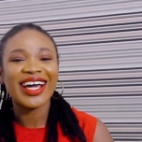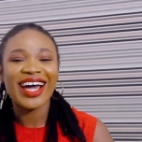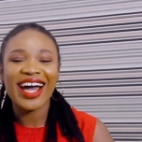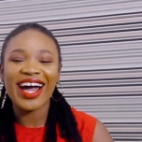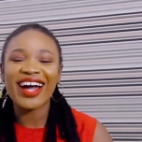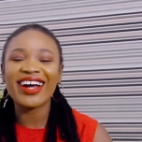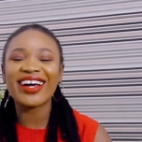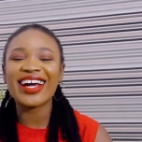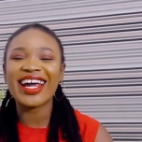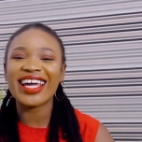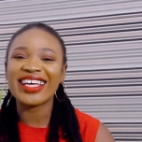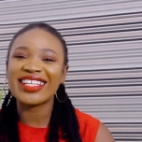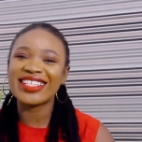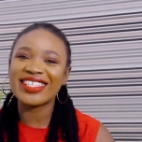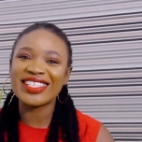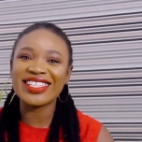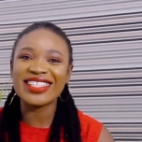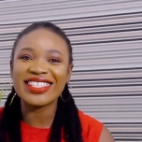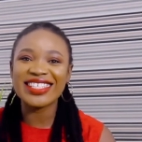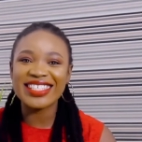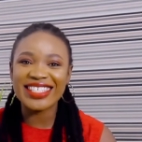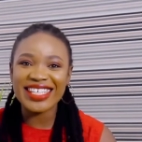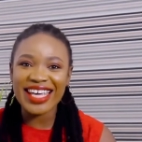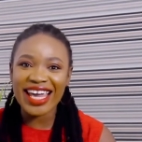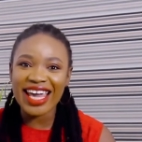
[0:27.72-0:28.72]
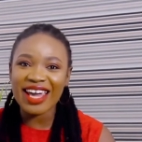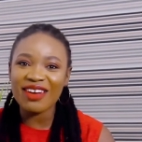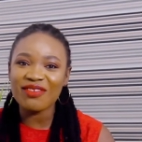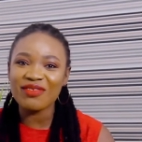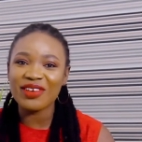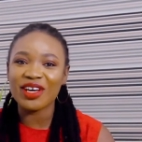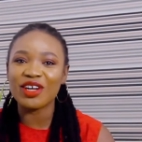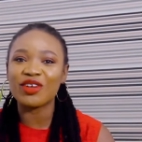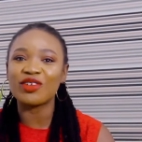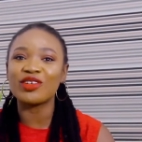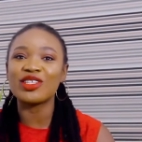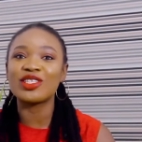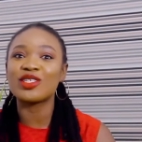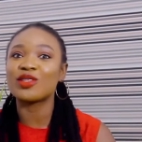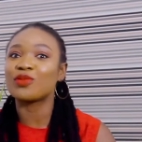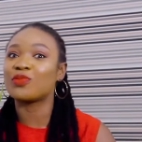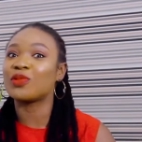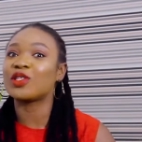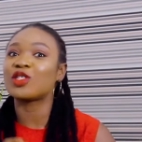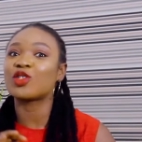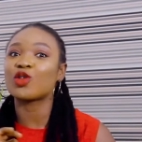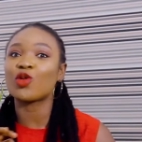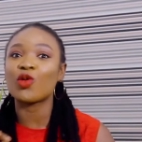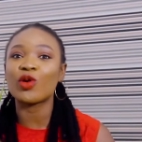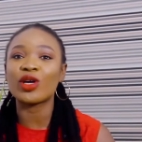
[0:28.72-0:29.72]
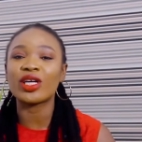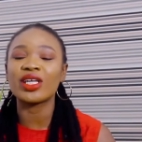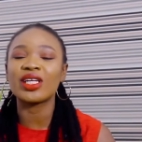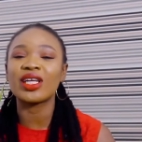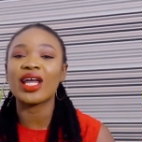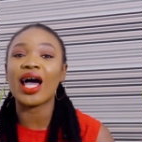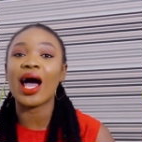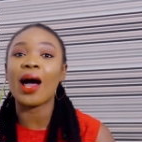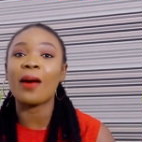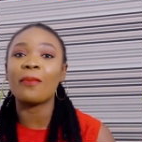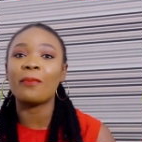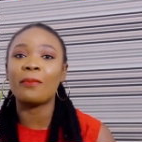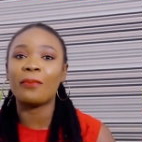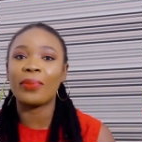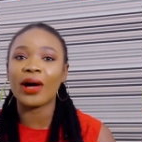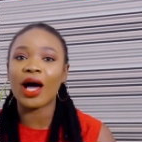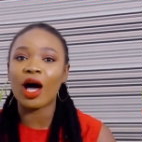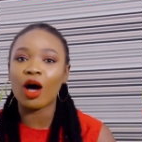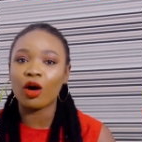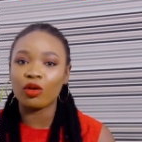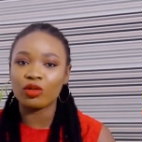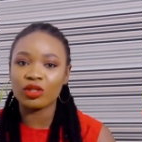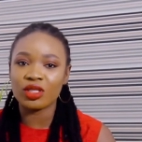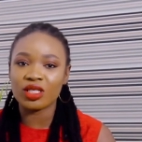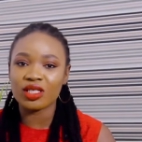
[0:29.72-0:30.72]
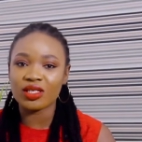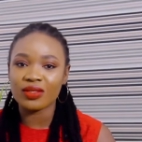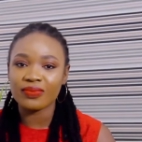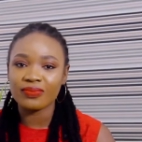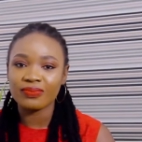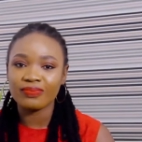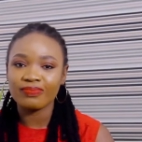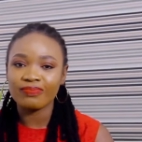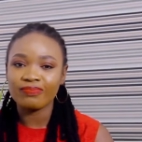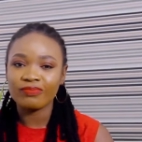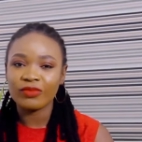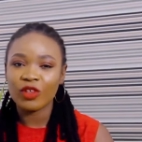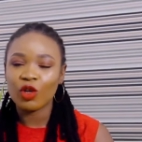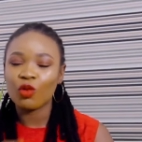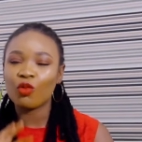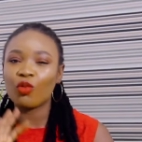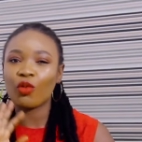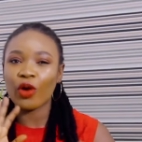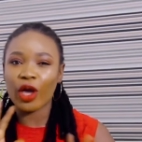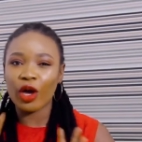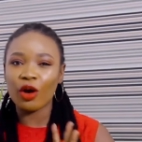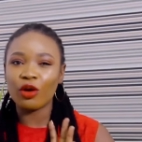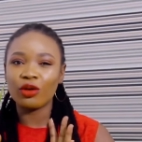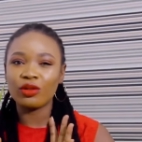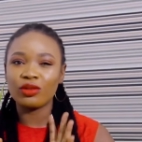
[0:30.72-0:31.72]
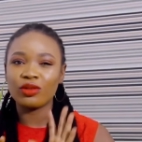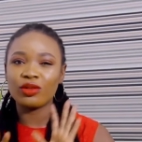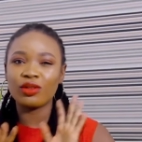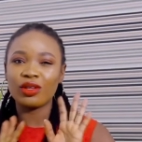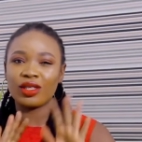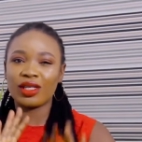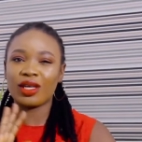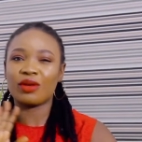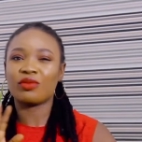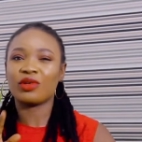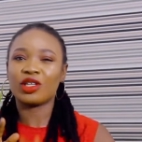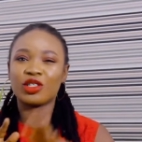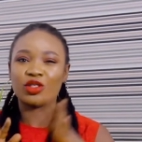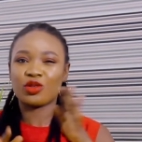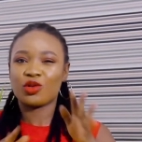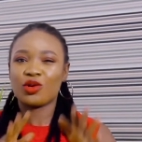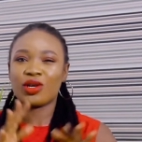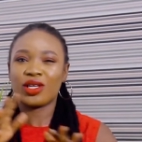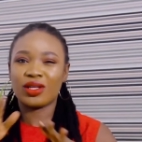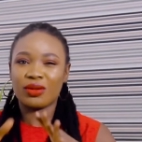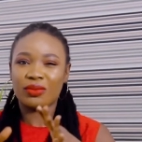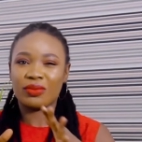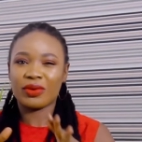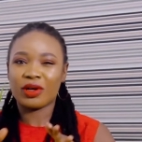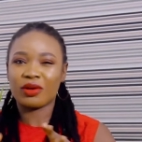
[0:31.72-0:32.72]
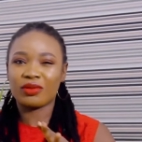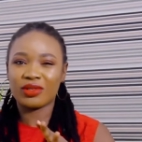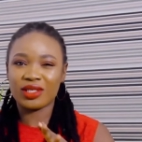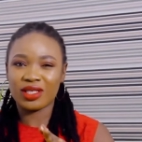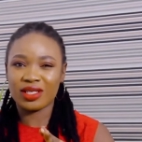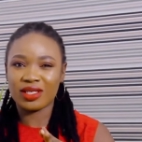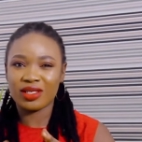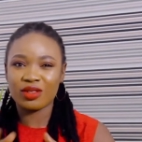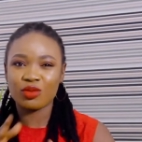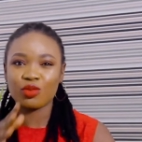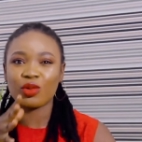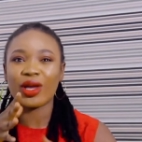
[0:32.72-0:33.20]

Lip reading: All right, today we are going to be talking about, well, not that we are talking about it.